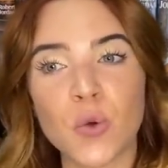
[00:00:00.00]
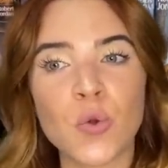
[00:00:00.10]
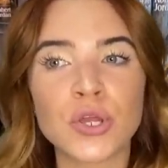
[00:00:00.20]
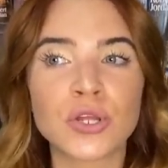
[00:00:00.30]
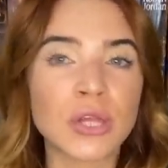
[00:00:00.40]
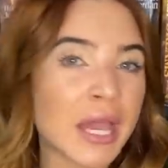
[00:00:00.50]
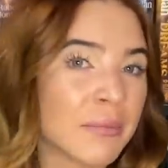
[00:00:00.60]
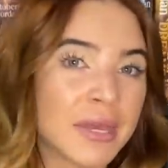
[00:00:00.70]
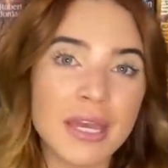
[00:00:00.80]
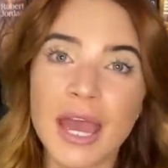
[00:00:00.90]
or you're like
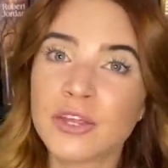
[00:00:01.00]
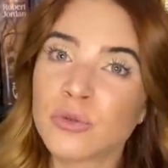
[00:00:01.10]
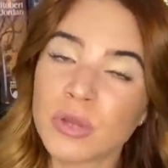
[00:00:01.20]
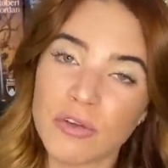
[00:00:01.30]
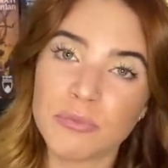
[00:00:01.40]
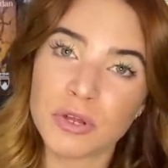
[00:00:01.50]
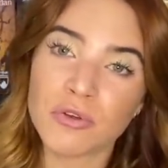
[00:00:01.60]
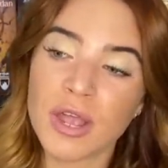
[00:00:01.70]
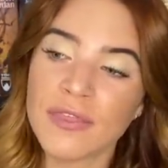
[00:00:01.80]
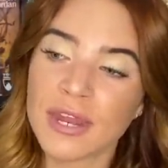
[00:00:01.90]
me and you love middle
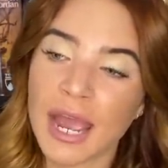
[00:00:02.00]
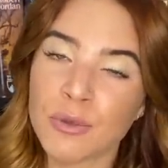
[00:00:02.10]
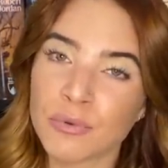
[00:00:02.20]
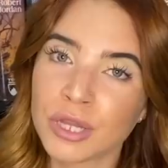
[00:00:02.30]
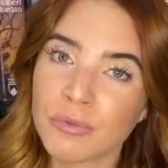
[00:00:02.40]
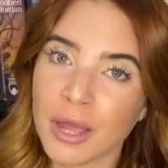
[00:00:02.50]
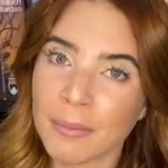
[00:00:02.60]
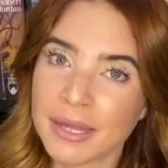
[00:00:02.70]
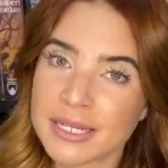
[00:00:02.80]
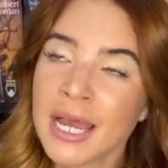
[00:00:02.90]
grade, then I really
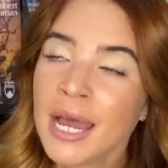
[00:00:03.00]
recommend